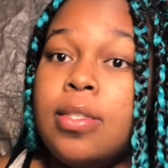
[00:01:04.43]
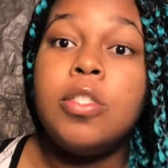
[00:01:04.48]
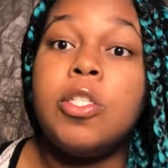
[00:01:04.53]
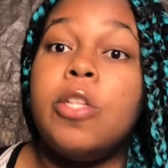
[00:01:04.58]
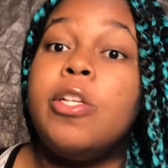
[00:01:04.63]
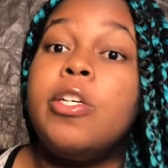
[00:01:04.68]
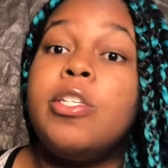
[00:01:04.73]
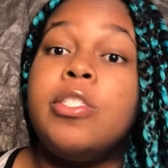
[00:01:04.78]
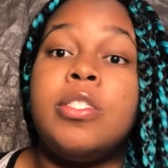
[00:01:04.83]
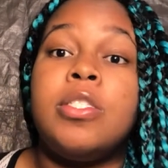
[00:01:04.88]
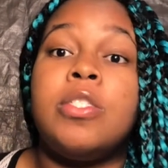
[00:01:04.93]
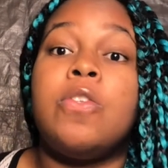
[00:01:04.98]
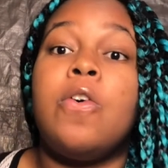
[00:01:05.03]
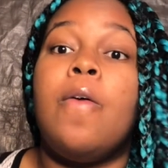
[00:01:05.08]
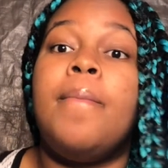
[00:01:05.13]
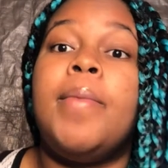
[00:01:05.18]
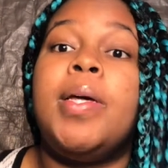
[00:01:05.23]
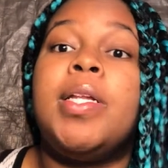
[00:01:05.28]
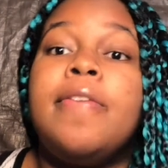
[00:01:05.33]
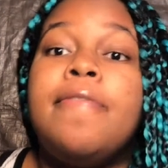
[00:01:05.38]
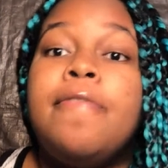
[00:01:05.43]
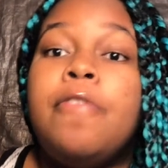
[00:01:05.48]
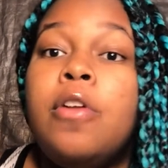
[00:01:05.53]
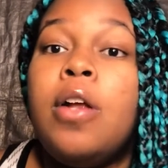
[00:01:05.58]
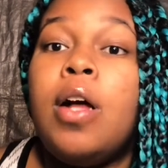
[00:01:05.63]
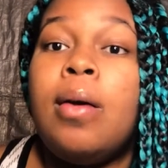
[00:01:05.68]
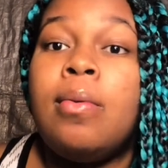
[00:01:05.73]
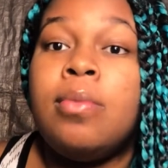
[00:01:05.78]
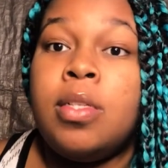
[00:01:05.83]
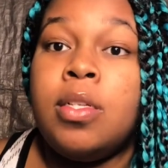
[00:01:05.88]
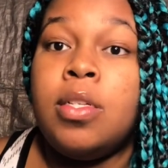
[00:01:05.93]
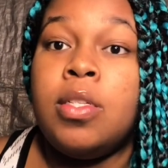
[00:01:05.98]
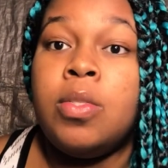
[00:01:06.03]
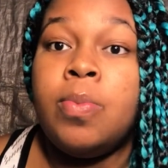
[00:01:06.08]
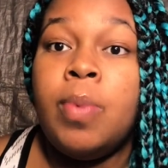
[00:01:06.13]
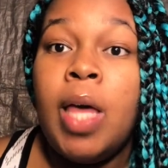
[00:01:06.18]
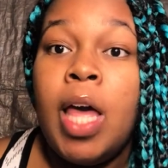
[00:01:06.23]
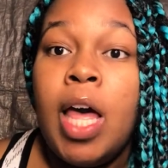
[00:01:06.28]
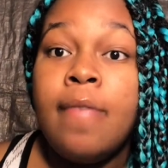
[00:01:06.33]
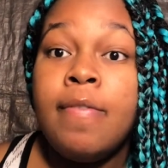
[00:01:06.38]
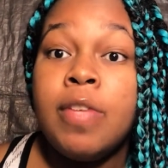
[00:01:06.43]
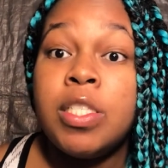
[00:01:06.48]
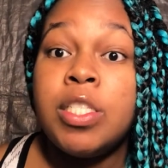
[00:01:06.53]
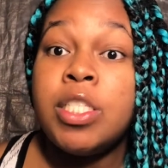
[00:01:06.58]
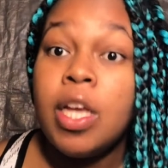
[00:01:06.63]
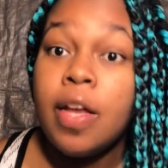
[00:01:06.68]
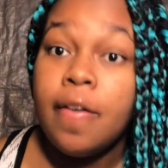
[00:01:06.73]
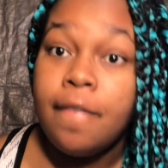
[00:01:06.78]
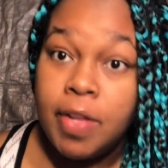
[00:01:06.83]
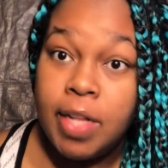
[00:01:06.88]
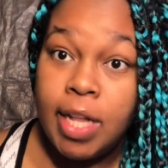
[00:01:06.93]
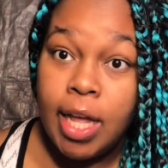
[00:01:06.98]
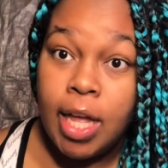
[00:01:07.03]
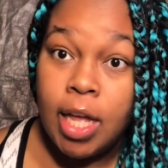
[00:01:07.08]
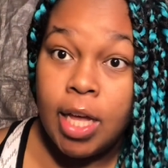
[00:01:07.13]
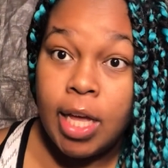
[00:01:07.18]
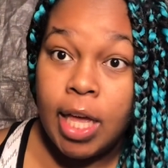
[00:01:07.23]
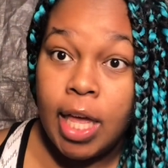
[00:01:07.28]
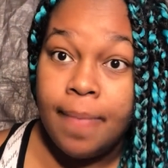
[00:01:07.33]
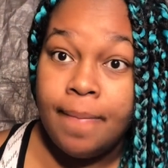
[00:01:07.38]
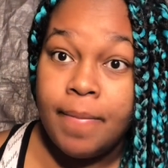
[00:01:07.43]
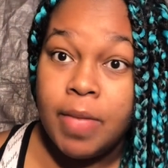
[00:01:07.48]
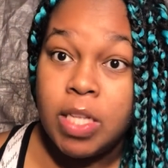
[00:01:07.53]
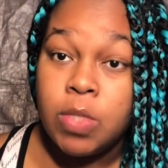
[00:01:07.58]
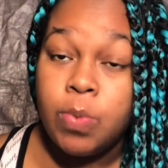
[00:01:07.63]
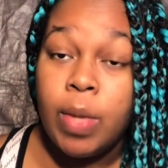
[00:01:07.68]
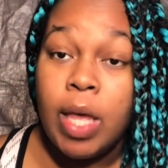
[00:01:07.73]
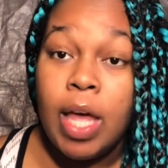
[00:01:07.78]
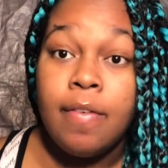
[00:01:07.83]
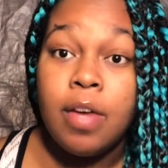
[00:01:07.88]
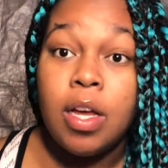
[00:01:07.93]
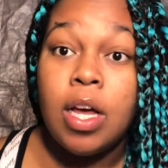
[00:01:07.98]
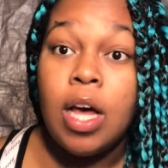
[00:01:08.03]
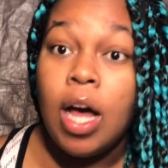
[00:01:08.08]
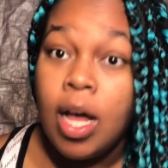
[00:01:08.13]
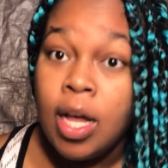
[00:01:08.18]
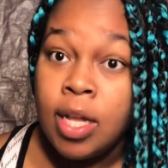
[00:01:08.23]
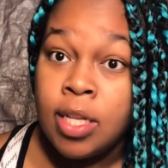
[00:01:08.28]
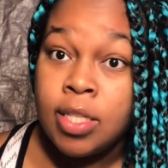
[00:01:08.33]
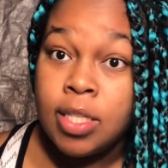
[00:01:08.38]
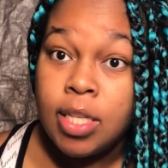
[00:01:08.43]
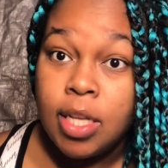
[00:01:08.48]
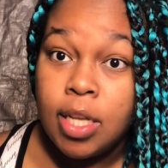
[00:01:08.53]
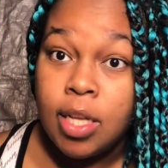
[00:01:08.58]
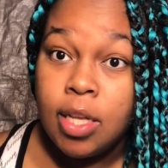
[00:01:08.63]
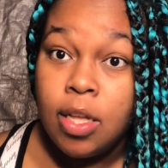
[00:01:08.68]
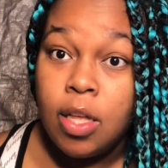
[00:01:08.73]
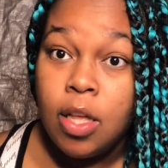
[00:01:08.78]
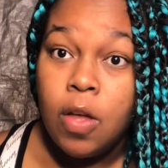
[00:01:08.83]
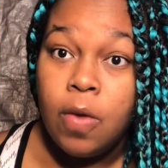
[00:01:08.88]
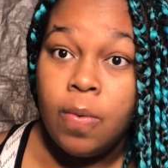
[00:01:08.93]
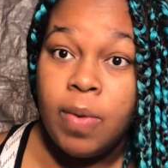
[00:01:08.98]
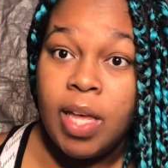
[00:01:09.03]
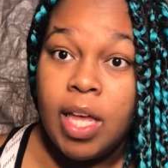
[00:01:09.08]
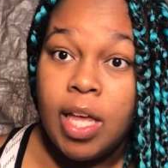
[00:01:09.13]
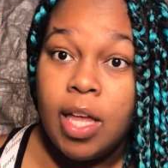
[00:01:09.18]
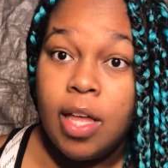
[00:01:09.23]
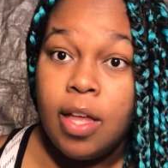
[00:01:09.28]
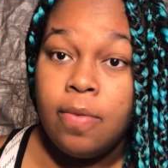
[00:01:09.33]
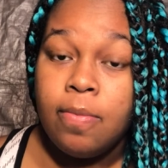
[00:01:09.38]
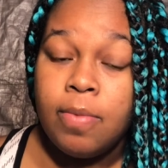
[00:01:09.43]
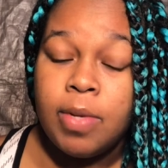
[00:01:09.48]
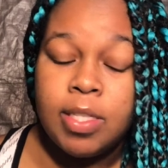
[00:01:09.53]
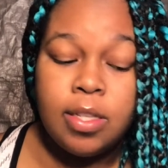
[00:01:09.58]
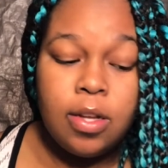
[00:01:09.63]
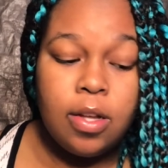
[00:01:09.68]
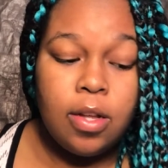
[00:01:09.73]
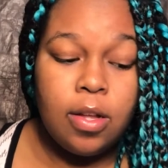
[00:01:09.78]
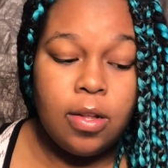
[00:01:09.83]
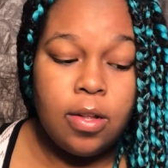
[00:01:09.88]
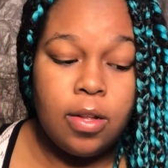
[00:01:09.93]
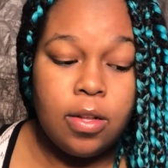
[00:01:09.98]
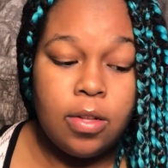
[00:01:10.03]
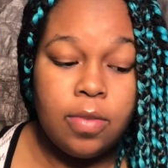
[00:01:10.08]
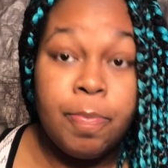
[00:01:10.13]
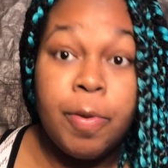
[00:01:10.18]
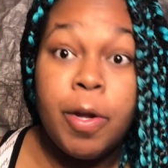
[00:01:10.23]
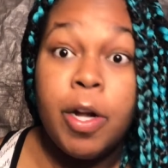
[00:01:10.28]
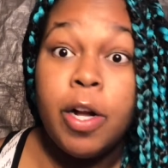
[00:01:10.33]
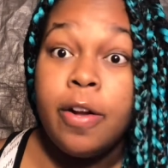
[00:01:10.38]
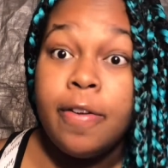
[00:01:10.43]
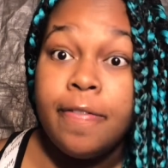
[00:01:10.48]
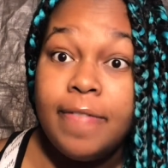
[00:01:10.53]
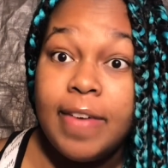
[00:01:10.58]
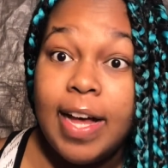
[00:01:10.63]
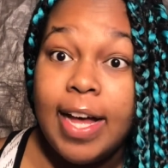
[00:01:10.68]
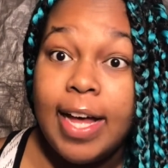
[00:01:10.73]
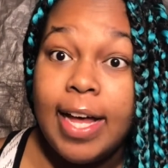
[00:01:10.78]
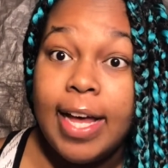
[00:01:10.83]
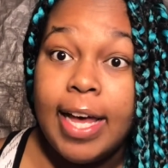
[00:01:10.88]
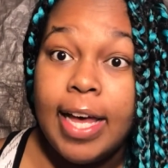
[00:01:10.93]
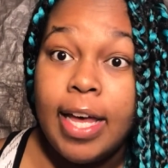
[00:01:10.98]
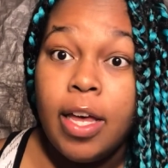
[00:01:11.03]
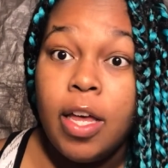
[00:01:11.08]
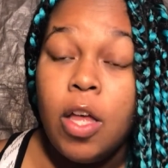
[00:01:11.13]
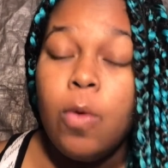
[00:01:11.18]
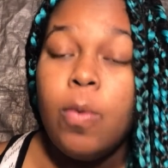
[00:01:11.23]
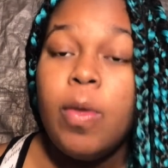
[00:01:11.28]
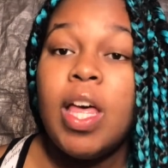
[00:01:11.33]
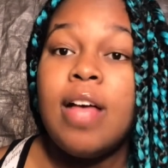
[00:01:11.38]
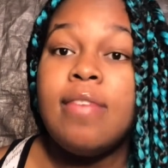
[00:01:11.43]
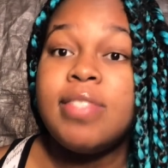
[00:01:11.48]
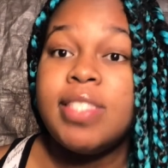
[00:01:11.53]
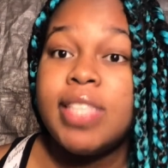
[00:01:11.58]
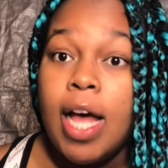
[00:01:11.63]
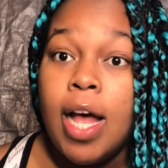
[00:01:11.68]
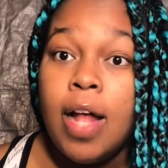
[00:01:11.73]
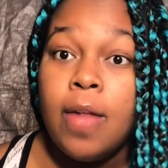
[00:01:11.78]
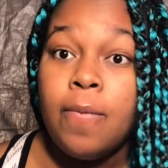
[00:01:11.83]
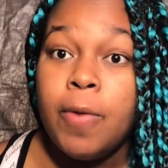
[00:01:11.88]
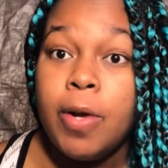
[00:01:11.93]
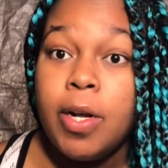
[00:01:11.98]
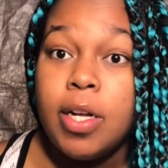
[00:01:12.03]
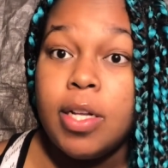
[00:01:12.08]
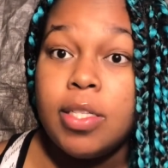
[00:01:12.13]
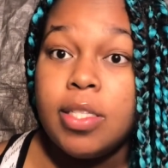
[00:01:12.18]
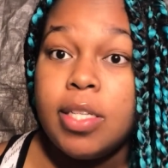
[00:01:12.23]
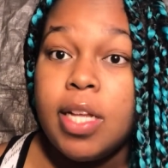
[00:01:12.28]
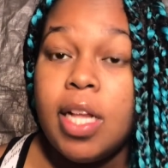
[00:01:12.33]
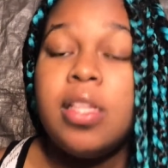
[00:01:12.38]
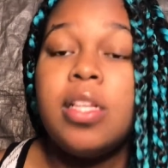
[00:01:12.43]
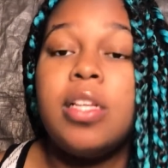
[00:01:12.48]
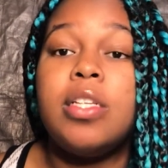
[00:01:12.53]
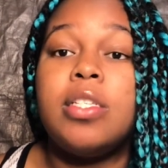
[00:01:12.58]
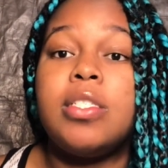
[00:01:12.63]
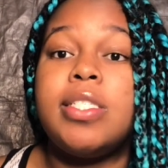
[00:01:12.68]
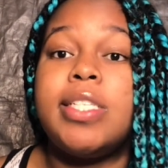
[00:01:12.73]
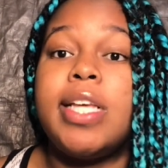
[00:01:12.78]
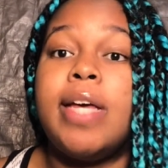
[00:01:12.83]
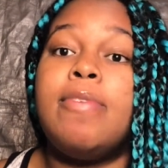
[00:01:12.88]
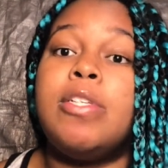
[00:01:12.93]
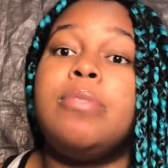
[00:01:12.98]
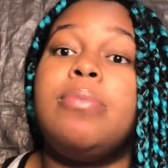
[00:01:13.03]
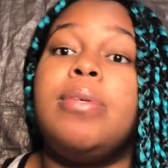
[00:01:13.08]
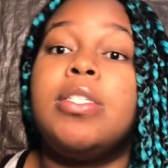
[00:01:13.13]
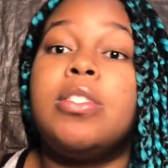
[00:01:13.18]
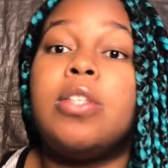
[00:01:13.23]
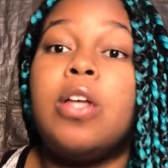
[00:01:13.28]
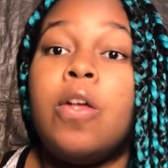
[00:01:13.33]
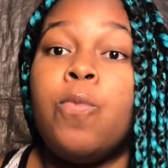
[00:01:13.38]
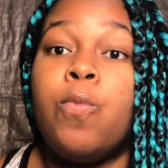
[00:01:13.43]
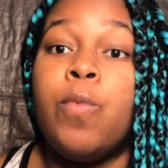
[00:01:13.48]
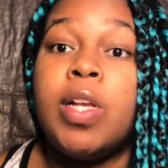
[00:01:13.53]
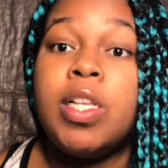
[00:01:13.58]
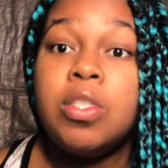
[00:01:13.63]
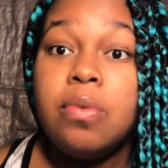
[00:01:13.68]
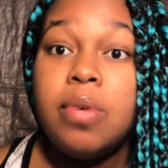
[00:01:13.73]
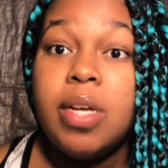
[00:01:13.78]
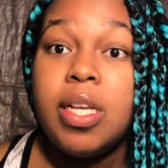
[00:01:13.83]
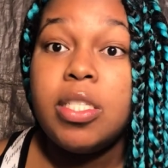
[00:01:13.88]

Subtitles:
So there's so many food options. We have a Chick-fil-A on campus, we have a Cossie, we have, what is it called, BurgerFi, we have Salad Works, and this sandwich place called Which.